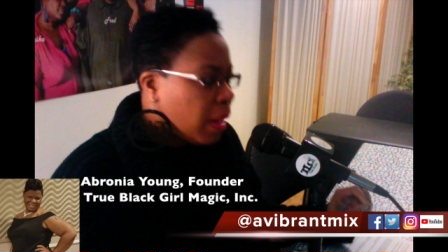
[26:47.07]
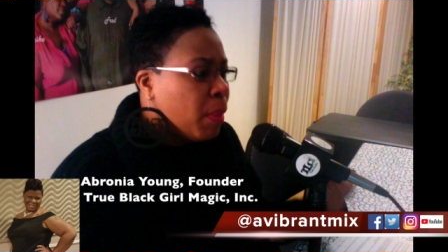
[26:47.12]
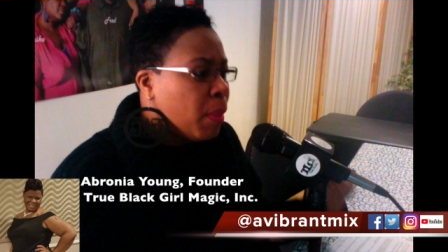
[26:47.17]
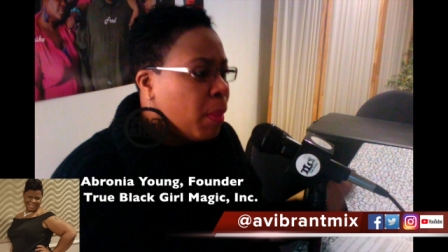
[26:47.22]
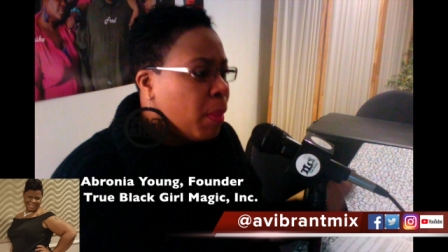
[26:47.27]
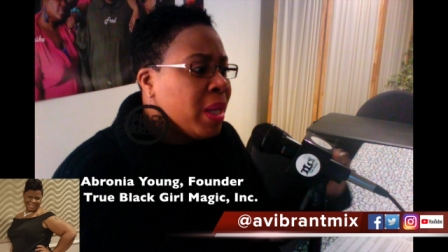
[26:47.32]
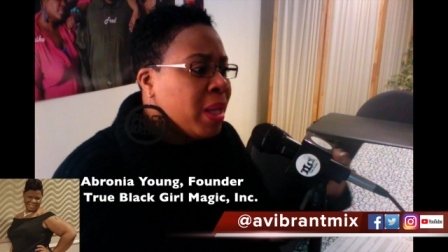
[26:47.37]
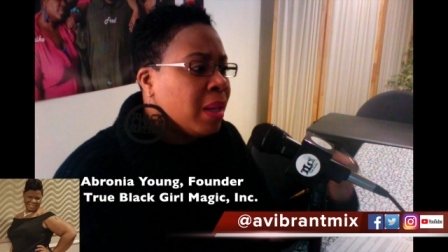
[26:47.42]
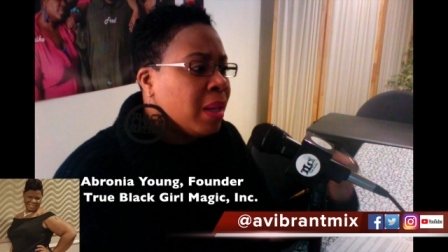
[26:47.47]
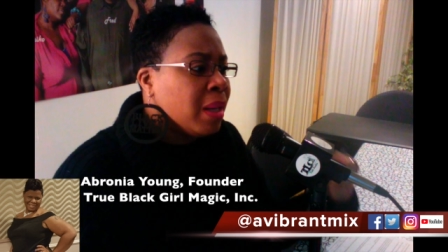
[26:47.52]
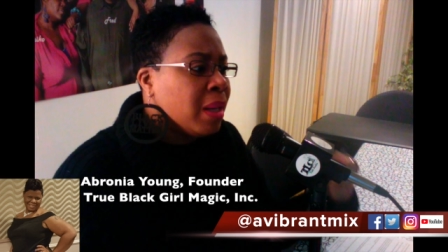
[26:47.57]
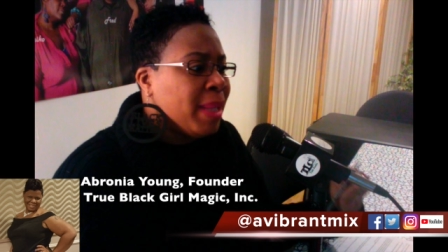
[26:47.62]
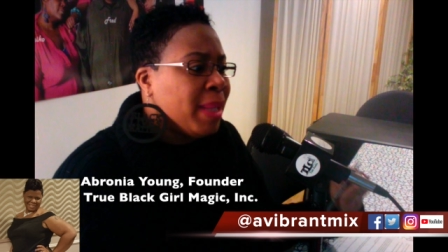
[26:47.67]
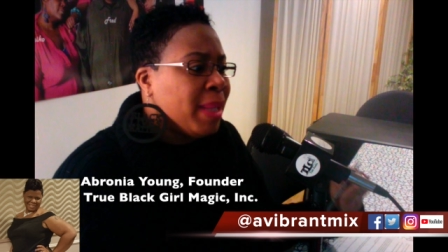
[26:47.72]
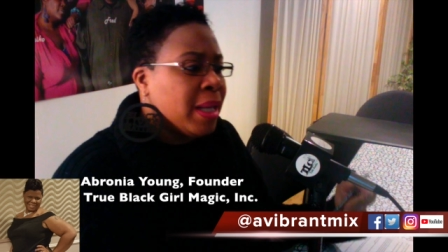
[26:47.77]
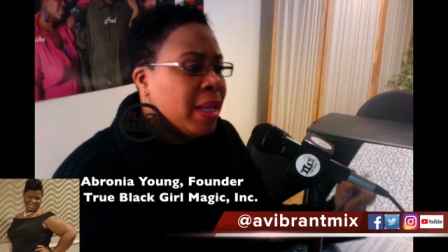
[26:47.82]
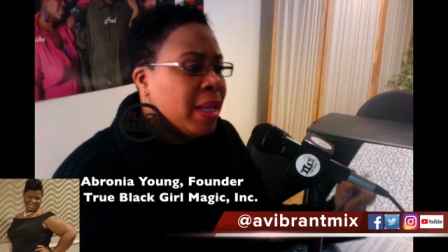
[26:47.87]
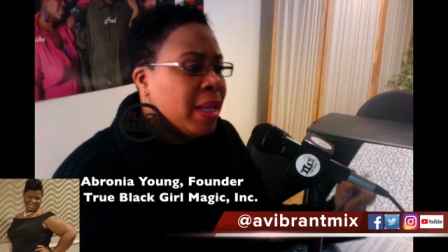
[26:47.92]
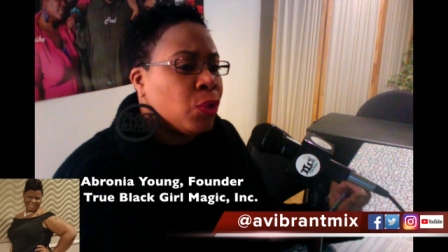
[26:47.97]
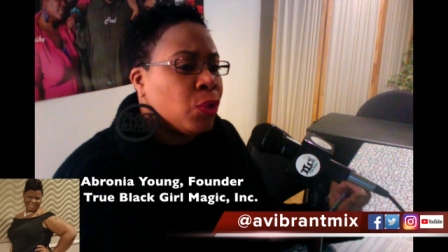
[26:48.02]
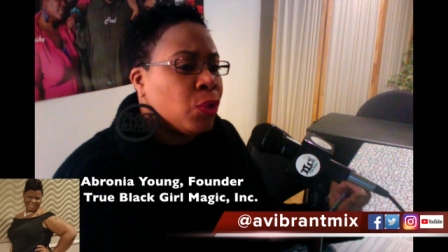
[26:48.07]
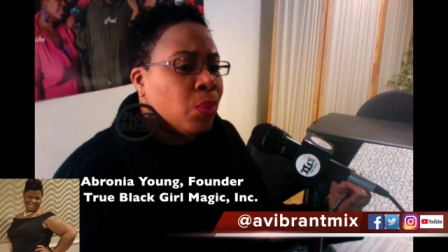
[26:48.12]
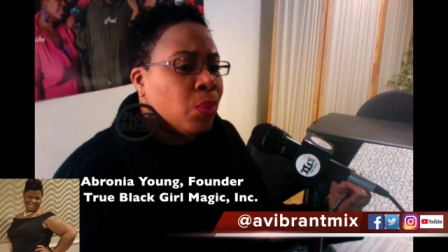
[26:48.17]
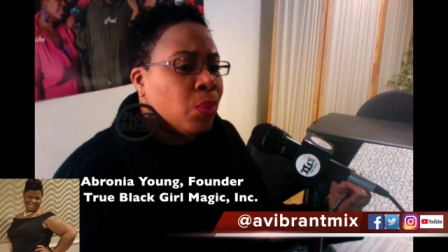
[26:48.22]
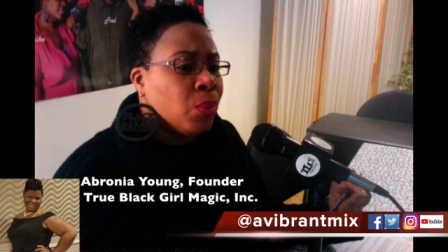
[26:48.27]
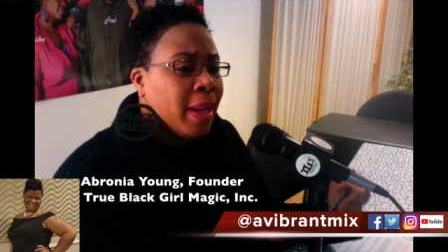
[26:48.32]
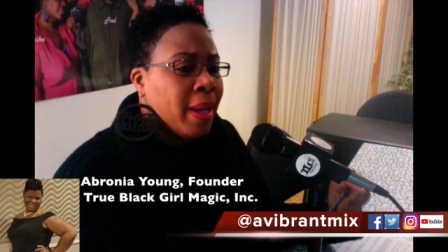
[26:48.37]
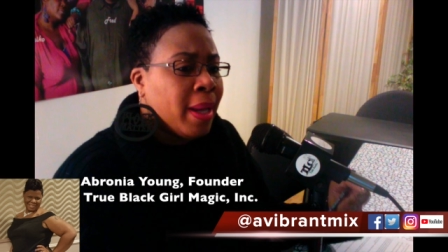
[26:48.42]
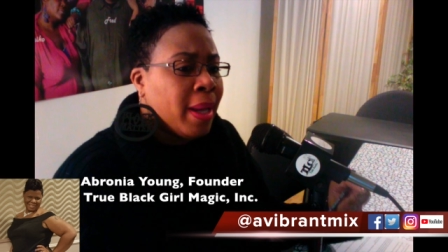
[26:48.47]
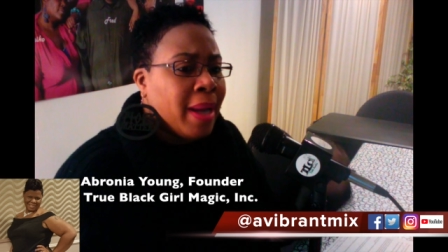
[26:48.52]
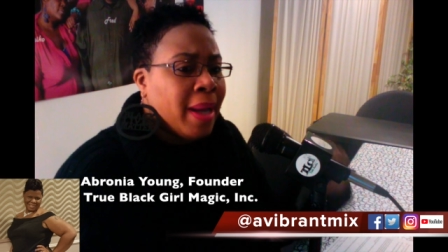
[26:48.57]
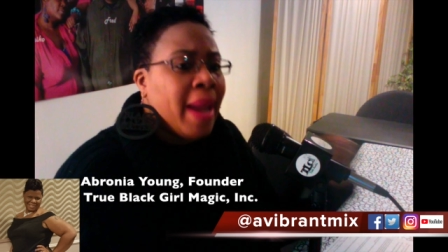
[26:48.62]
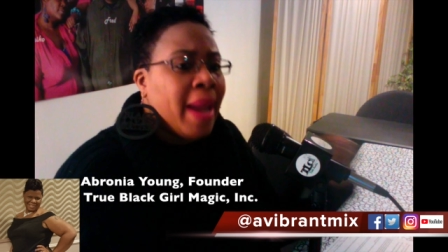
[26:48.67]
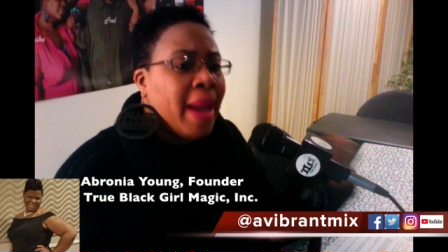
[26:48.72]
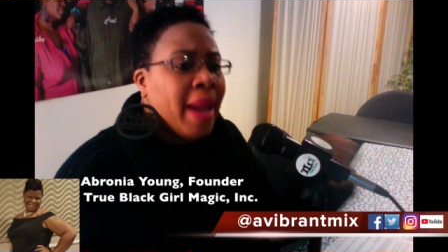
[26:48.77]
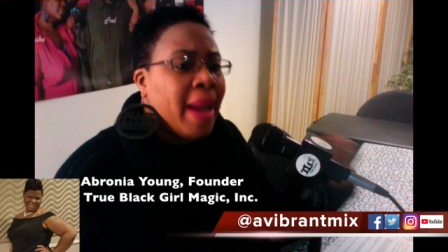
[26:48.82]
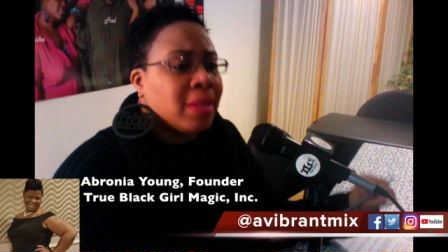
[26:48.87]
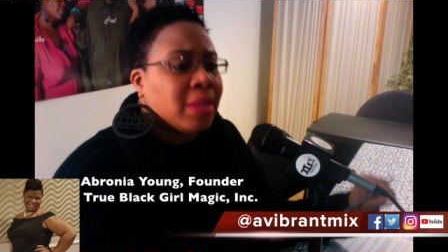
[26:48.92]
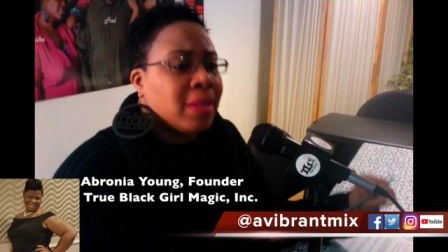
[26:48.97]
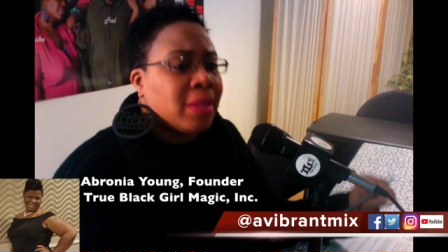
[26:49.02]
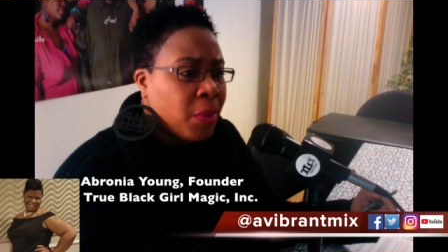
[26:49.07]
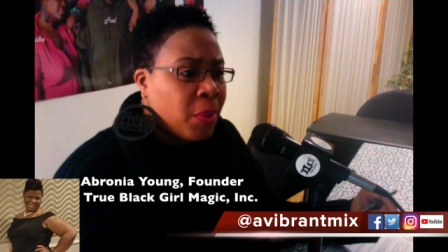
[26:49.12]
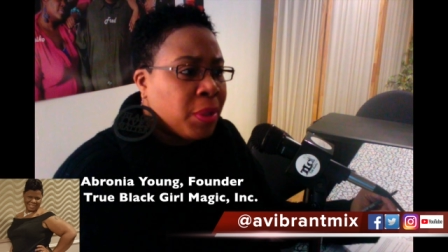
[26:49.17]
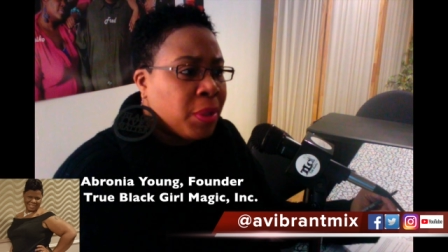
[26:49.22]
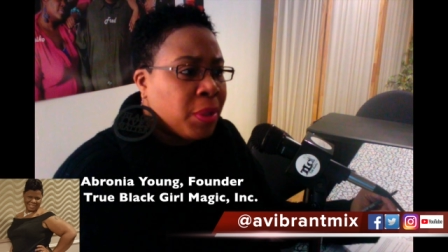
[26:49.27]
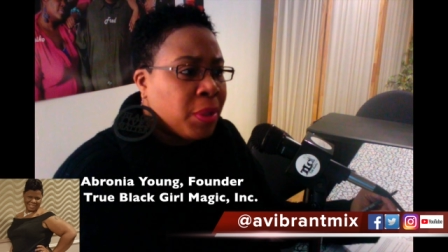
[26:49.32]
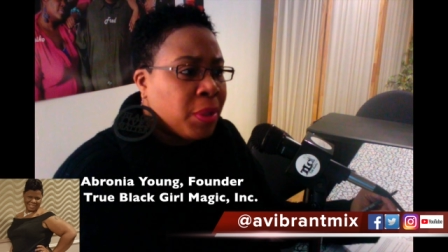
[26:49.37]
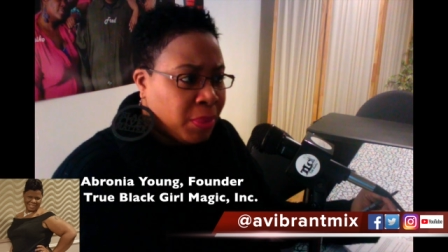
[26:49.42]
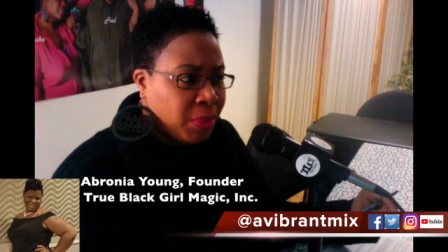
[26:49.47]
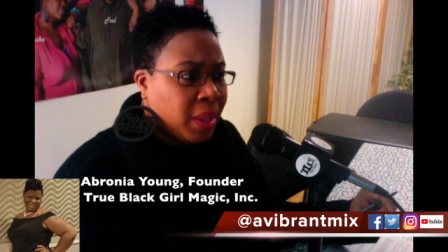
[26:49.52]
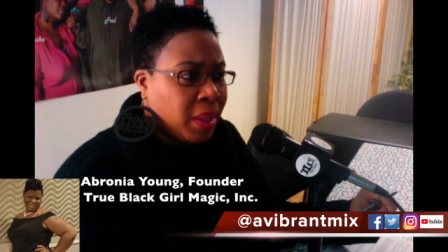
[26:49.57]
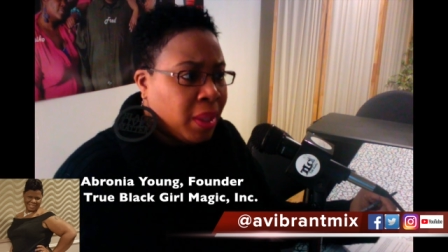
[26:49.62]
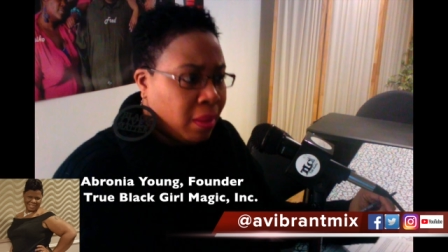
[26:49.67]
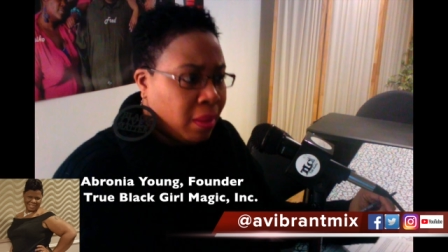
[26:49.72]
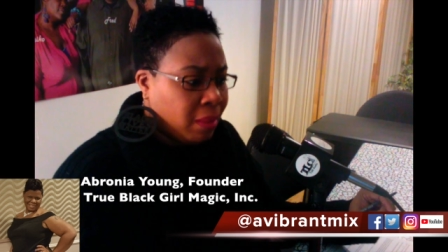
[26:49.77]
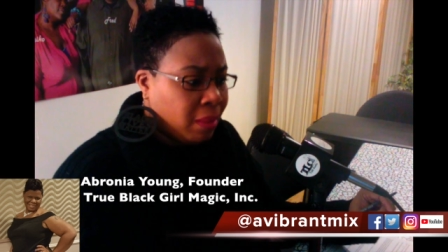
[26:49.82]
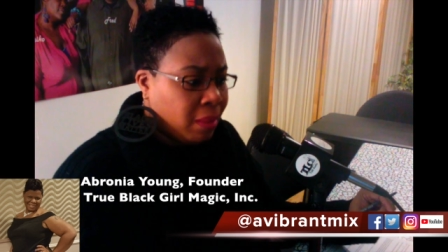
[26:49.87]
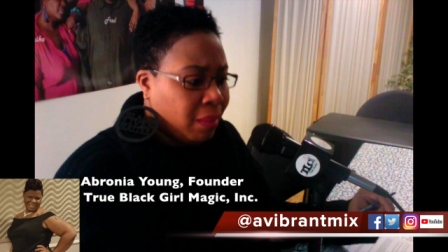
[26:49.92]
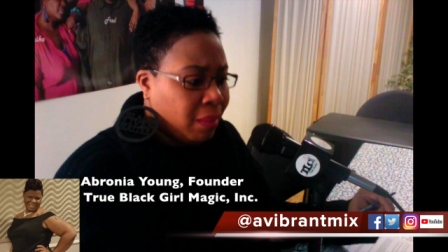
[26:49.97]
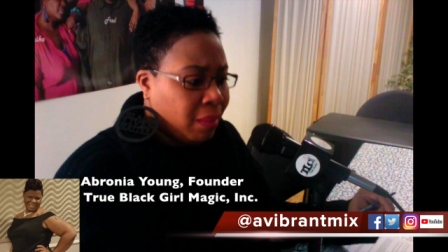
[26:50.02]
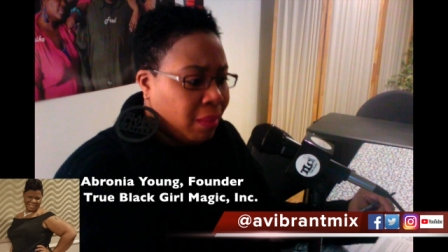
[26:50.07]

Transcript: but we can begin to enhance our community.